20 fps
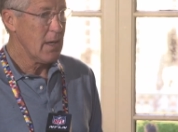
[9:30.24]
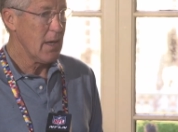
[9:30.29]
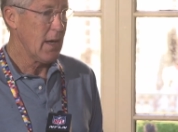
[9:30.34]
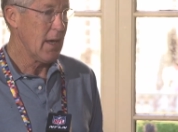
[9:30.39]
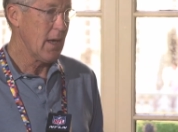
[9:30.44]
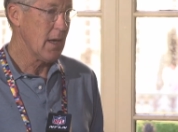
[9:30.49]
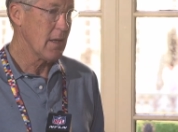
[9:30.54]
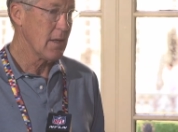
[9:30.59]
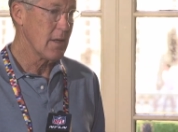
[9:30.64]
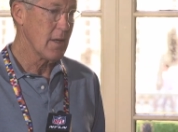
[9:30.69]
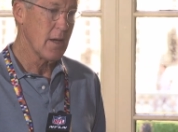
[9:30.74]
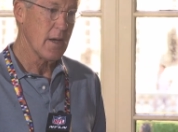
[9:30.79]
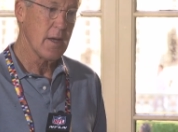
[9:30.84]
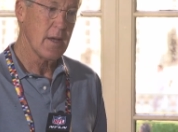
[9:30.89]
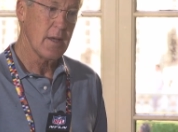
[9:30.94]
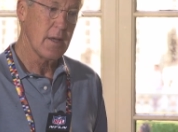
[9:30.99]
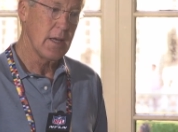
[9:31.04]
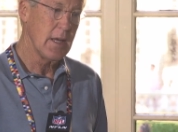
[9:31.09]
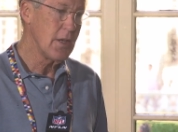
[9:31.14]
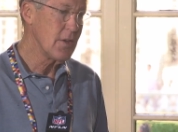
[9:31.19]
and
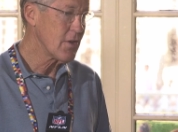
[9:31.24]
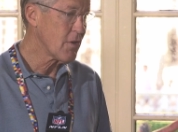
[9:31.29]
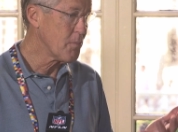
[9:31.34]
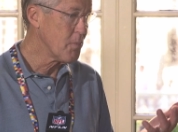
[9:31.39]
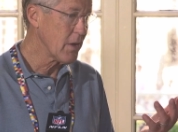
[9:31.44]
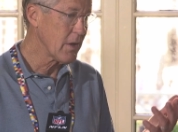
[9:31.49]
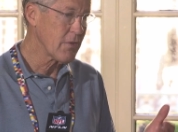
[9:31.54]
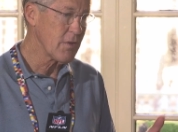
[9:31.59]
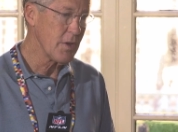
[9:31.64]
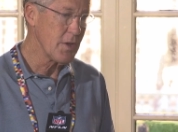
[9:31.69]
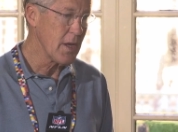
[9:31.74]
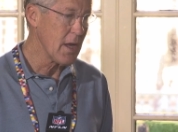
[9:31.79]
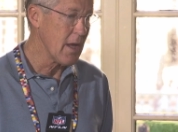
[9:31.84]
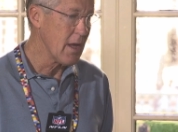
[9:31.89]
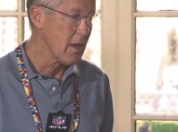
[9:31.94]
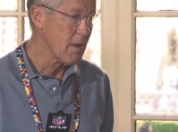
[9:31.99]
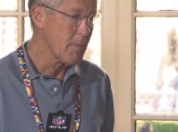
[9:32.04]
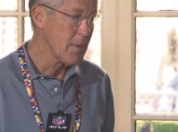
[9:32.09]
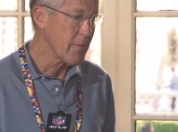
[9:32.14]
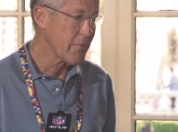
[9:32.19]
uh, he just brings an
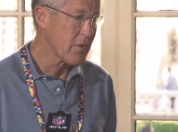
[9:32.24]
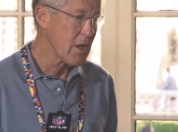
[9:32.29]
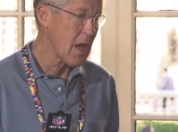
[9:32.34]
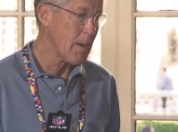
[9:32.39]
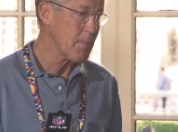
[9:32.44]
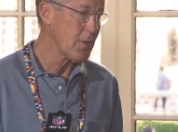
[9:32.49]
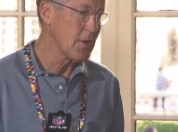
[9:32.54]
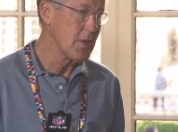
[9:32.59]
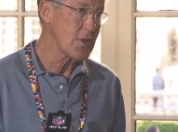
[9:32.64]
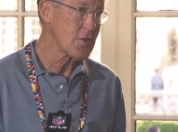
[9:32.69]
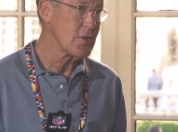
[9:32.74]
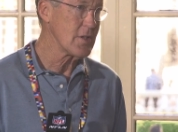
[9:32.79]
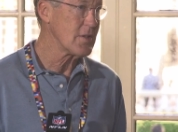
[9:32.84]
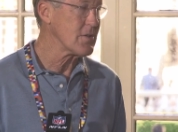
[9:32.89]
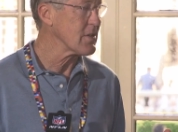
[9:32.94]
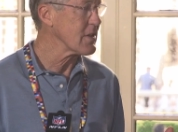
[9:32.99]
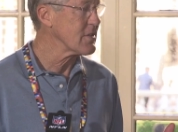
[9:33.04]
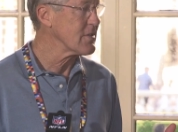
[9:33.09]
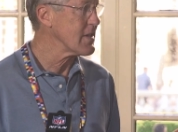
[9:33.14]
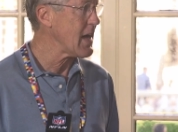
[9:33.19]
element of competition
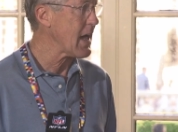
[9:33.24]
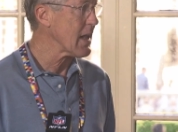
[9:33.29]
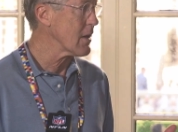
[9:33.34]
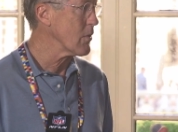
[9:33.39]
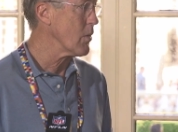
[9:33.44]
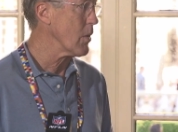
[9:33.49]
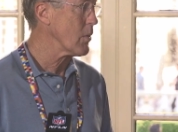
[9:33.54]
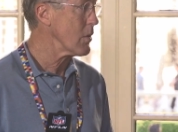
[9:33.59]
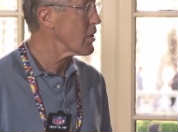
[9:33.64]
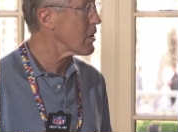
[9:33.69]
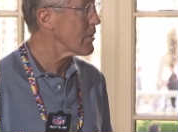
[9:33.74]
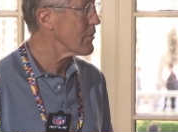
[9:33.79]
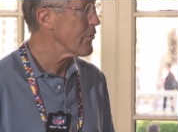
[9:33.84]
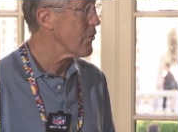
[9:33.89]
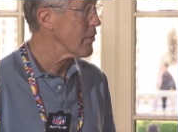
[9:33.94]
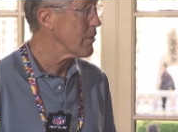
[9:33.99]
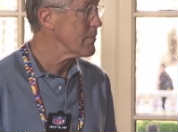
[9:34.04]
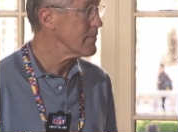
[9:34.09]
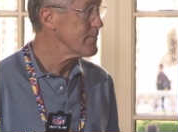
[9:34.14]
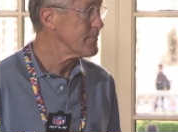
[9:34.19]
that's exactly what we
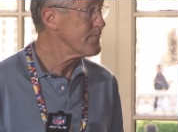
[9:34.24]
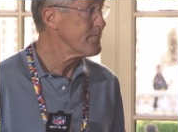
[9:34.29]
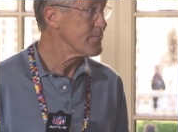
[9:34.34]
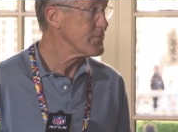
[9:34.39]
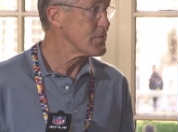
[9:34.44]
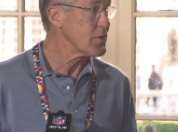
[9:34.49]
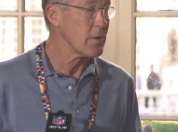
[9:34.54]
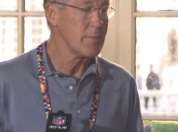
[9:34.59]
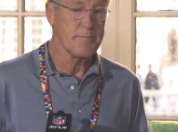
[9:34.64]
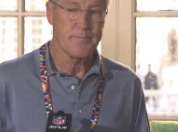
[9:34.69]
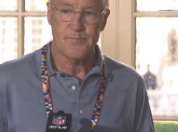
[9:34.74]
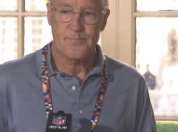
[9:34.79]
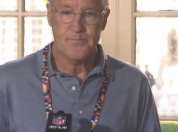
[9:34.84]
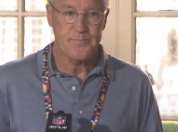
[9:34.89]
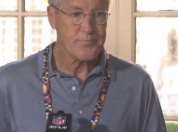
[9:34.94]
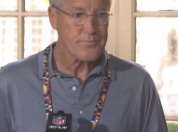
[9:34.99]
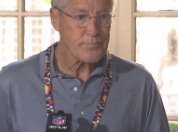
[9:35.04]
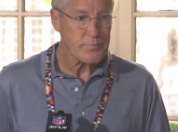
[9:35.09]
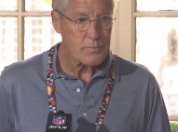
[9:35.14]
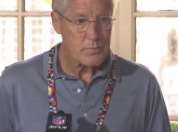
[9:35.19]
need. Corner is a
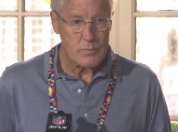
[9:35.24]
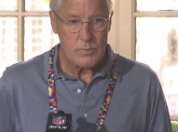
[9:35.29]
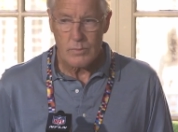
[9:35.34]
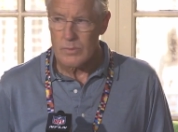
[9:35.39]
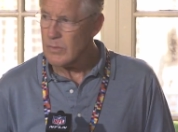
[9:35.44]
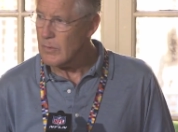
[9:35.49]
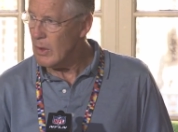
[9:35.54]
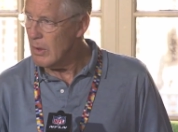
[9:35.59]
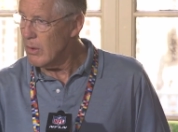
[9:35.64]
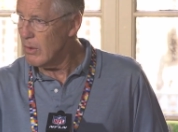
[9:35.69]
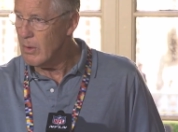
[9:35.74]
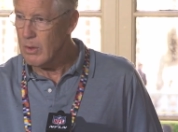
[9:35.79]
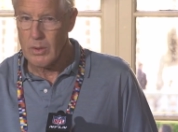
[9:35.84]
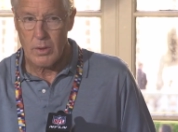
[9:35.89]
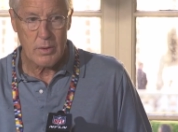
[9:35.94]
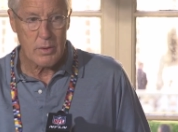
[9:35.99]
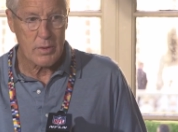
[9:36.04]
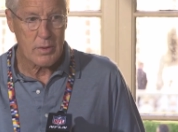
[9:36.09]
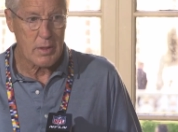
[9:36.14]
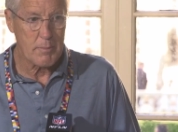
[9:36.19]
position that took
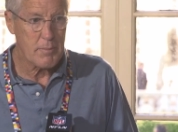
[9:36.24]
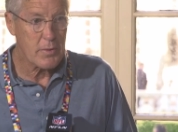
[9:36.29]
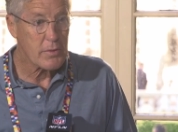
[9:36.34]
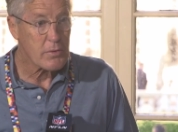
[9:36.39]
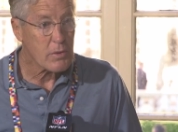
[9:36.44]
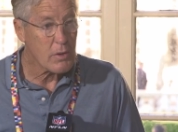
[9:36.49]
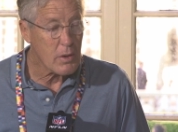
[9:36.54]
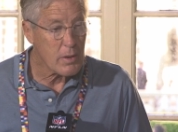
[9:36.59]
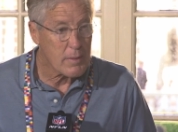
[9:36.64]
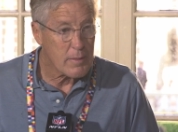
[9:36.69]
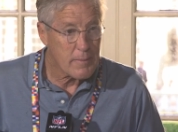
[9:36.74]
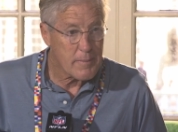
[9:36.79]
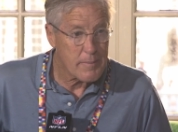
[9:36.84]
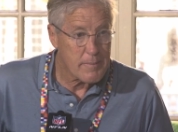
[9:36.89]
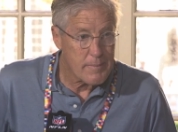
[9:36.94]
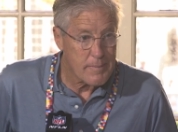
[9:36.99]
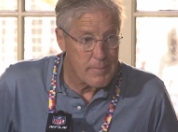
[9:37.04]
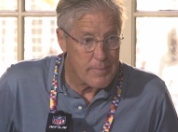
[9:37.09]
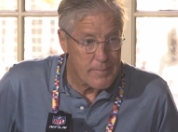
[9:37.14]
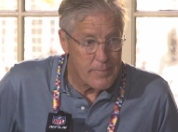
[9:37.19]
a sorry, that was
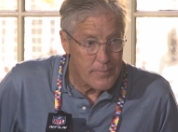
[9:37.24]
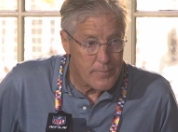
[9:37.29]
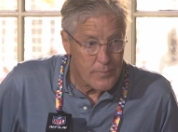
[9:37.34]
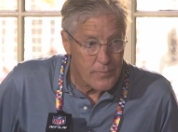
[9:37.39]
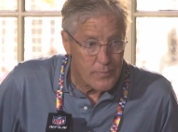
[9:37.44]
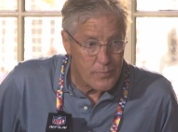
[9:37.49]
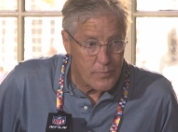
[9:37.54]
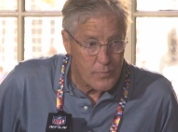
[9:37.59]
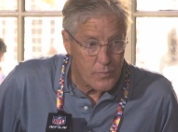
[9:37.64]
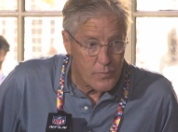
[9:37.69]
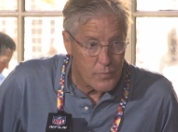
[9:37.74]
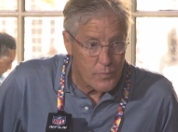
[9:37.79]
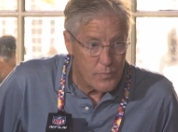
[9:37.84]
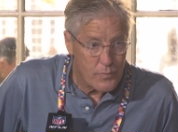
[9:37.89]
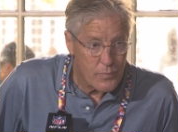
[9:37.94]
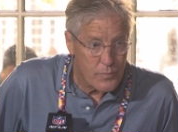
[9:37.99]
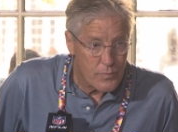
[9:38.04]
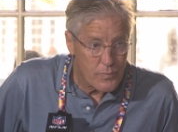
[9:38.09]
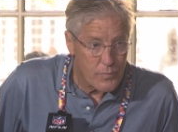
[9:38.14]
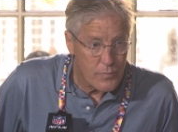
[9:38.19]
a position that took a while to get
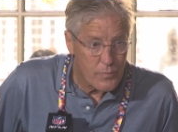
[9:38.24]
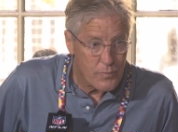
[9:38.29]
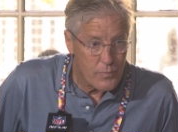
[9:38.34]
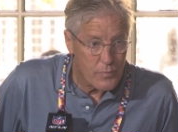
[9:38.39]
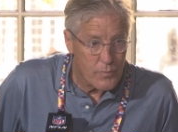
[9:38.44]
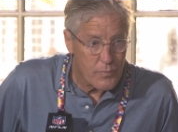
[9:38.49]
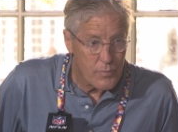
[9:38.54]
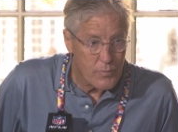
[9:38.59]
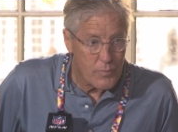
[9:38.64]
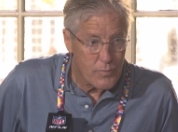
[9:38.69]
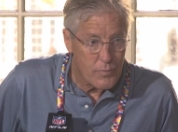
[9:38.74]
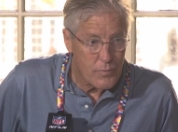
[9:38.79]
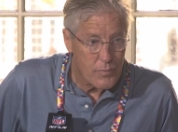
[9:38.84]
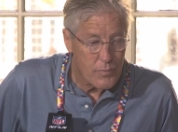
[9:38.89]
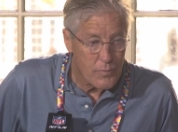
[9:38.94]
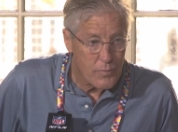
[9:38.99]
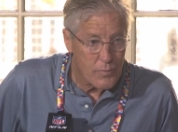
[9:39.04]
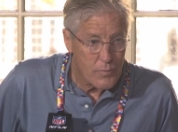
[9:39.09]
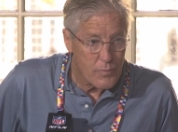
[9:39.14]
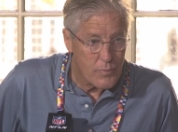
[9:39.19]
settled last year.
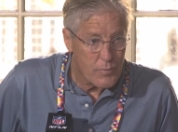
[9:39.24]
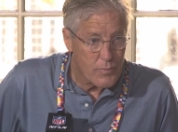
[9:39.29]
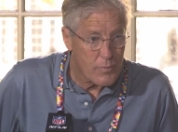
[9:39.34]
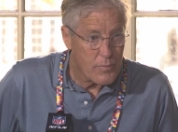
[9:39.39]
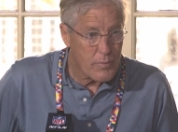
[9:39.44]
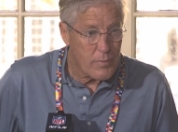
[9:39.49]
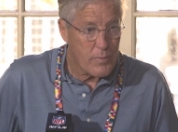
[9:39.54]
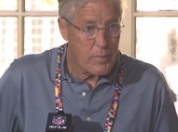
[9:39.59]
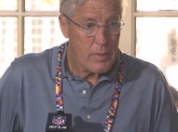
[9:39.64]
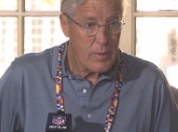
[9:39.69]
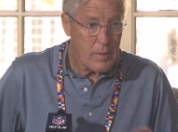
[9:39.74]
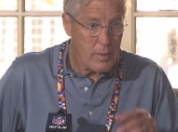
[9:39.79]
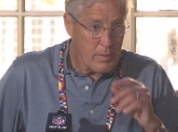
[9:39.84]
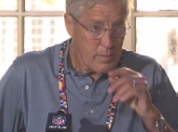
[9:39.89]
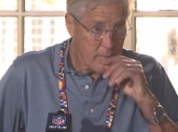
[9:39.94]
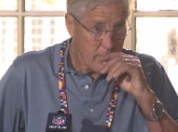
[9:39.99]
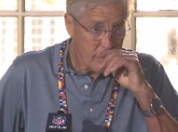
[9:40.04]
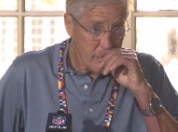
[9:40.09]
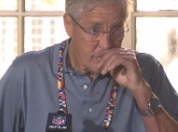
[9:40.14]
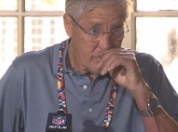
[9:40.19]
How do you feel about that
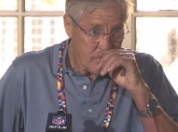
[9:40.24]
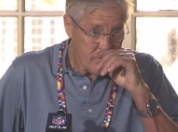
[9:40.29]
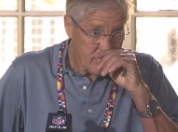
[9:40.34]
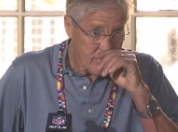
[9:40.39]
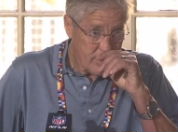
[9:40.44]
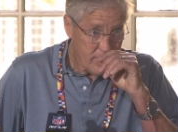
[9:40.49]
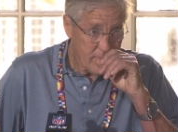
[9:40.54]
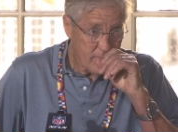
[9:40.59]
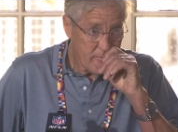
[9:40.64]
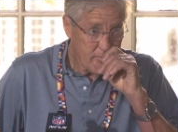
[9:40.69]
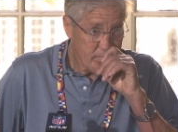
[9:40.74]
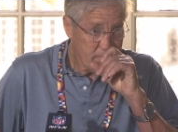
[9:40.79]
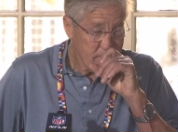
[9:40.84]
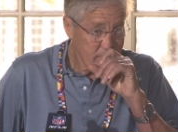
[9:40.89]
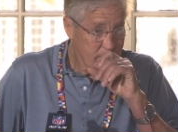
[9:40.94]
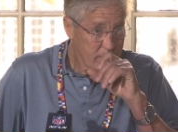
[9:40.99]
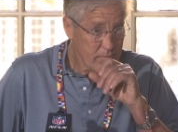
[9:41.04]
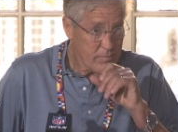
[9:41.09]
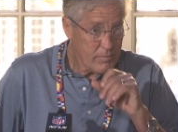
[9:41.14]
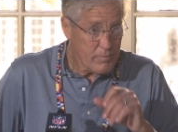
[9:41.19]
group overall, the
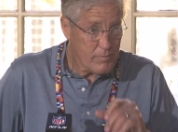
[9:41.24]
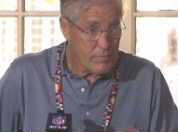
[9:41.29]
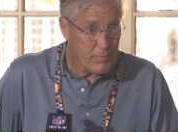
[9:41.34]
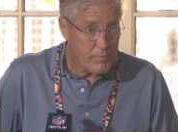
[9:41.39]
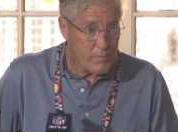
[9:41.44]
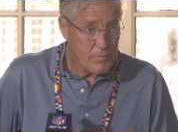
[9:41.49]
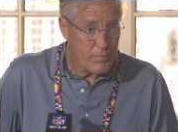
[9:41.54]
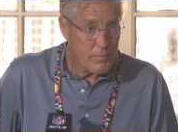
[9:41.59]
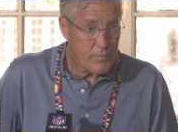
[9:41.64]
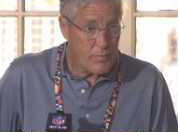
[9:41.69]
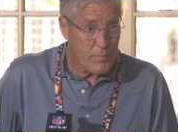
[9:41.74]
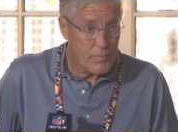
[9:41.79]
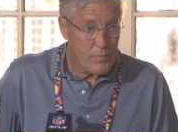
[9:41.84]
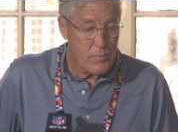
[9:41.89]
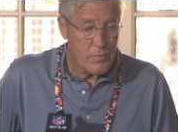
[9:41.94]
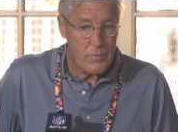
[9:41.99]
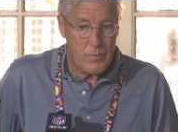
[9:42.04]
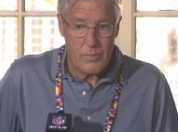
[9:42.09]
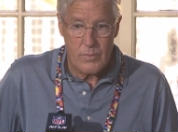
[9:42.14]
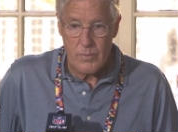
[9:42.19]
cornerbacks
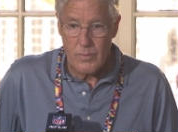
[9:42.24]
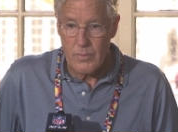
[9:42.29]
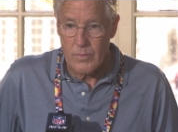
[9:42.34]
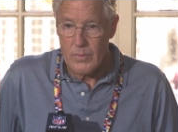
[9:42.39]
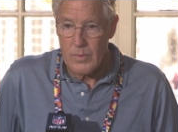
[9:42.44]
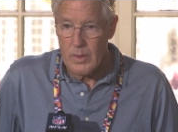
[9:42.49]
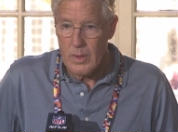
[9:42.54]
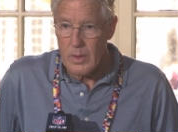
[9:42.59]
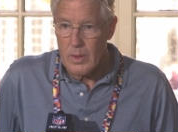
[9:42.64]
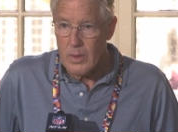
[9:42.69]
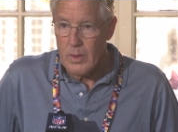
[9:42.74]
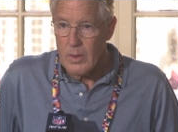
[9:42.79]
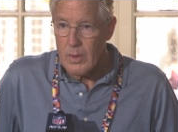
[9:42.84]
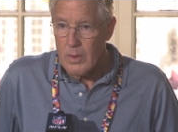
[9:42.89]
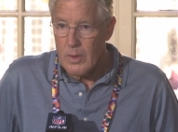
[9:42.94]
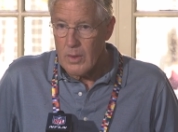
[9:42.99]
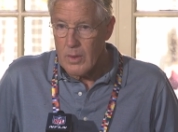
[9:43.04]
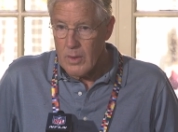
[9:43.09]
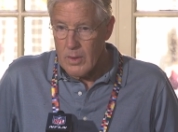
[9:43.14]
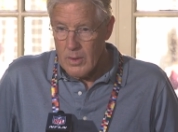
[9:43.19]
just the guys you've added, the
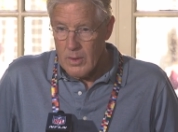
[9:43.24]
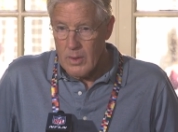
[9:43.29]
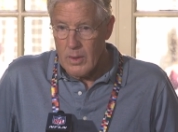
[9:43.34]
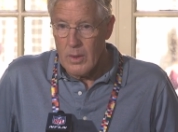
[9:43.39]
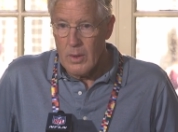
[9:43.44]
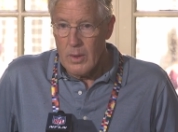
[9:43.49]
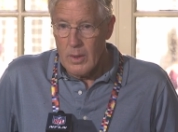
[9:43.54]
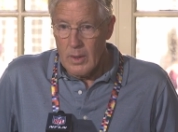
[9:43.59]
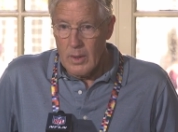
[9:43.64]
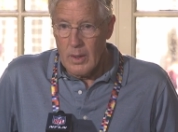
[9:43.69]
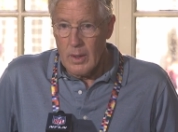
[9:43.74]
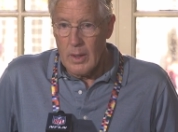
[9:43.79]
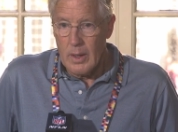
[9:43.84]
guys you brought back.